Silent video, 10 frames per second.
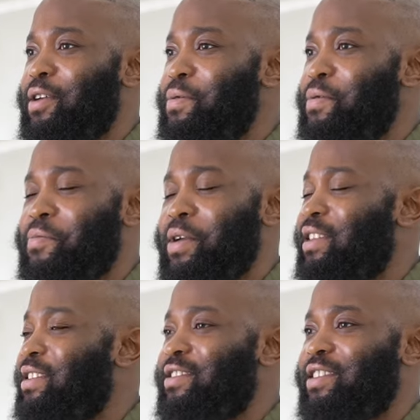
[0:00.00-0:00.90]
know,
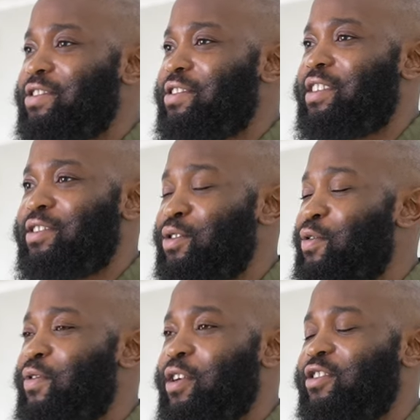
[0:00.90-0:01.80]
made a decision, and so
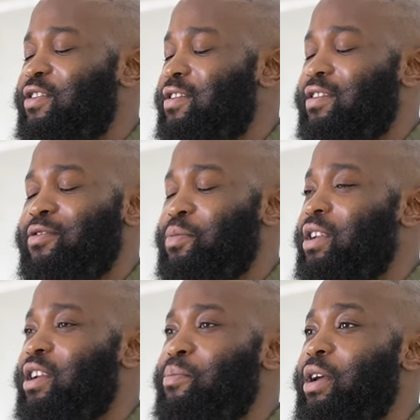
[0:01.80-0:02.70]
far it's, it's
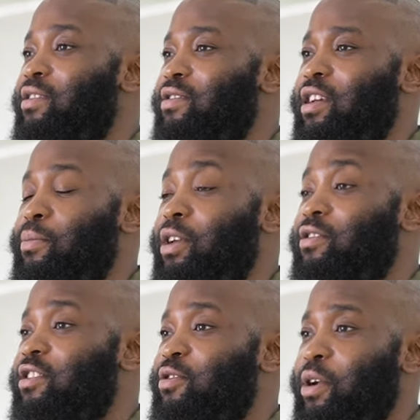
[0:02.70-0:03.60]
been an amazing,
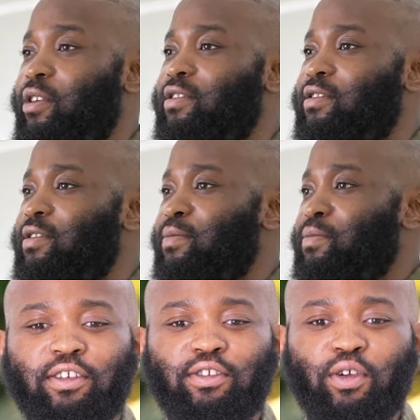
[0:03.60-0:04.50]
amazing experience.
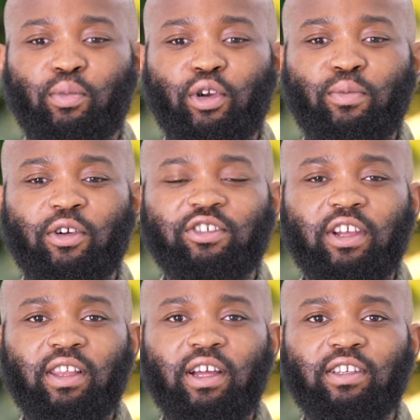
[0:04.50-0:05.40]
So pretty much
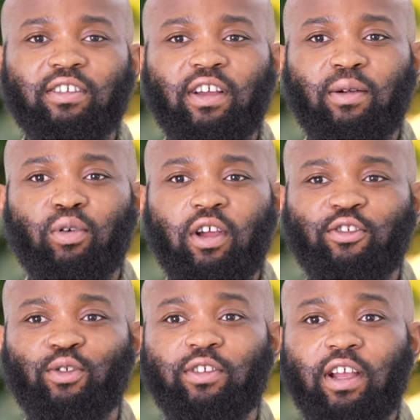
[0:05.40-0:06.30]
the hairline design
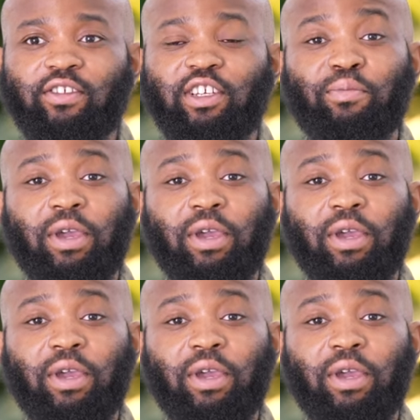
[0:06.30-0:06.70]
process was actually